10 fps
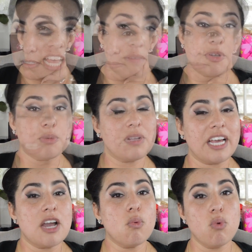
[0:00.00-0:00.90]
I'm gonna
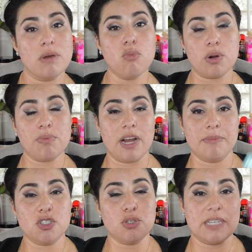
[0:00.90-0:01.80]
apply one more
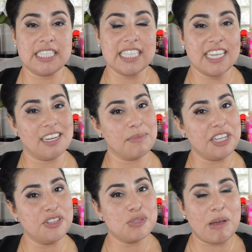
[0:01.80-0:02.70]
primer to my skin. I'm gonna
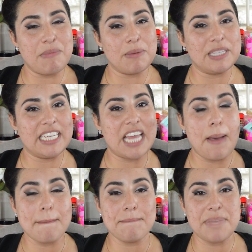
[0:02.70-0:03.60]
use my
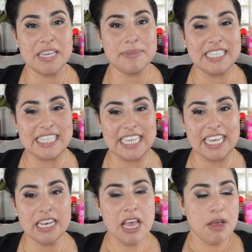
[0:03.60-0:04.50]
Maybelline Baby
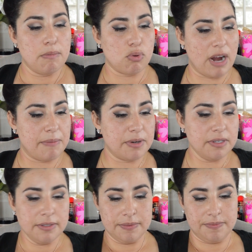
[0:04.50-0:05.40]
Skin
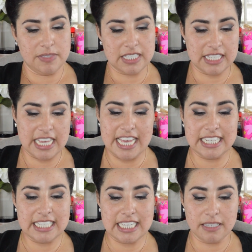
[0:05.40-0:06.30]
Primer. This is an
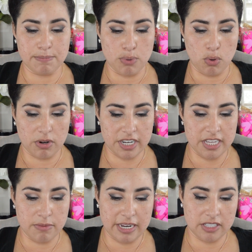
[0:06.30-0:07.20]
instant pore
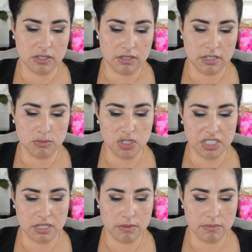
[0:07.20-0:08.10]
eraser, and I'm just
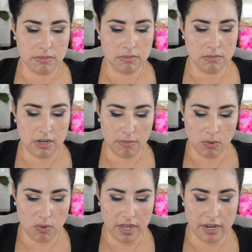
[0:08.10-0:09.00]
gonna,
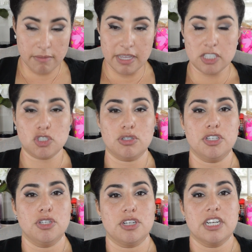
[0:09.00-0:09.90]
number one, make sure
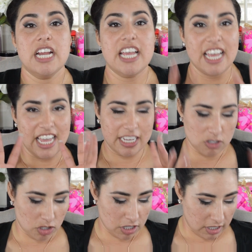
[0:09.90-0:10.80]
your
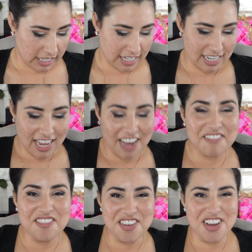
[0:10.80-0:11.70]
hands are clean and
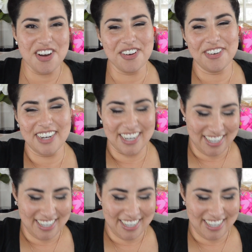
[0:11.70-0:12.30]
have no